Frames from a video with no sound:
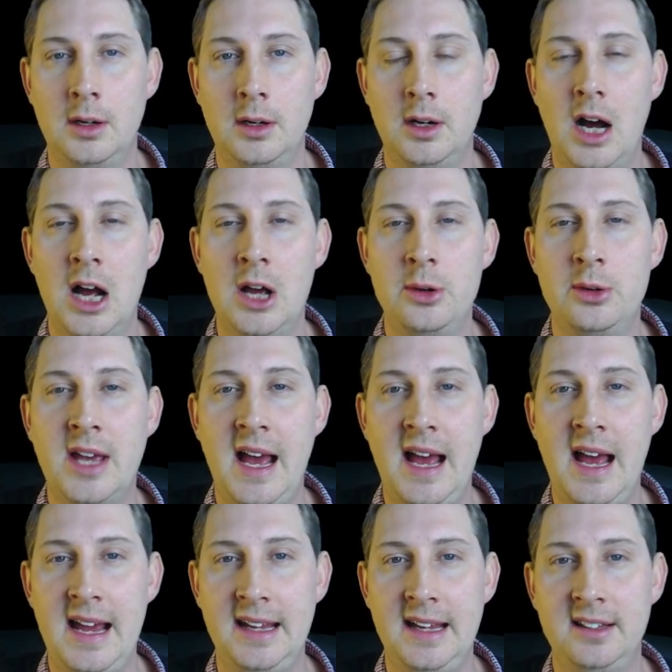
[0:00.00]

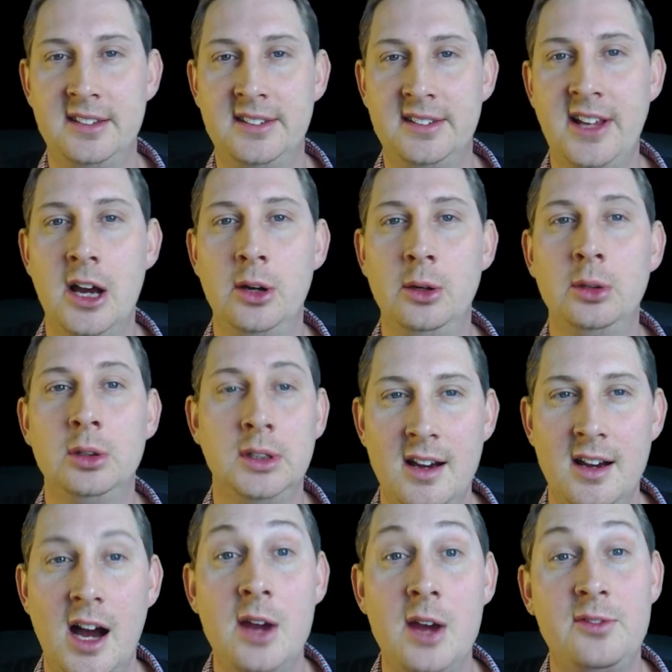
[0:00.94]
Okay, so
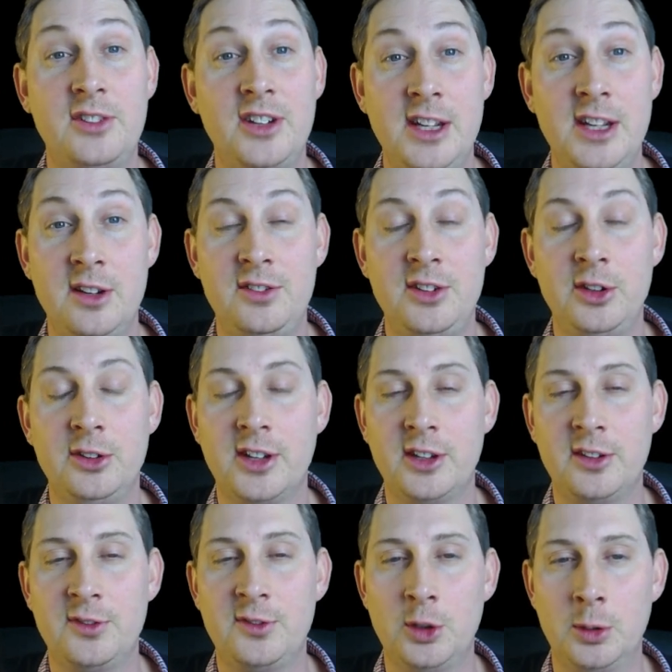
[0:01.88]
hopefully you've used
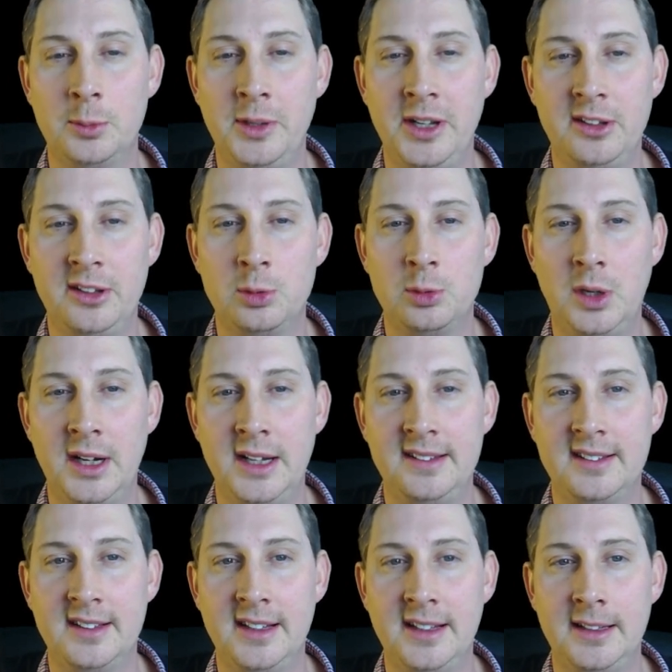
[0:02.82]
those 4 minutes
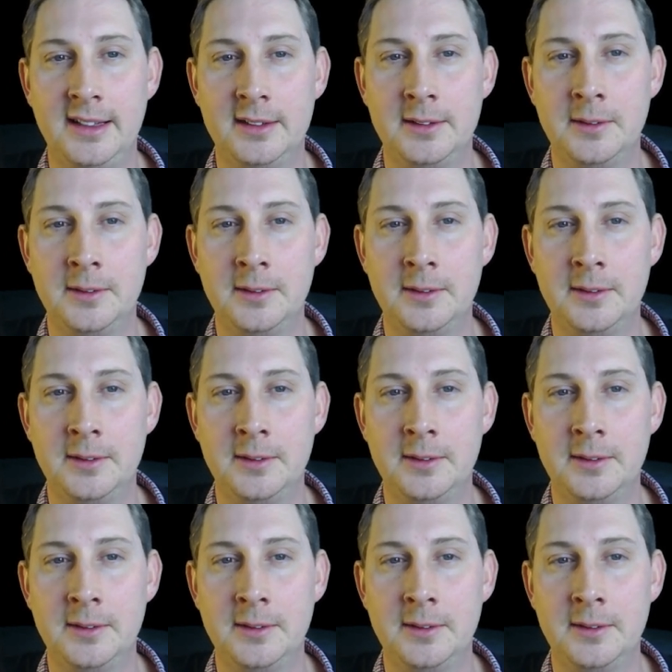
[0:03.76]
wisely.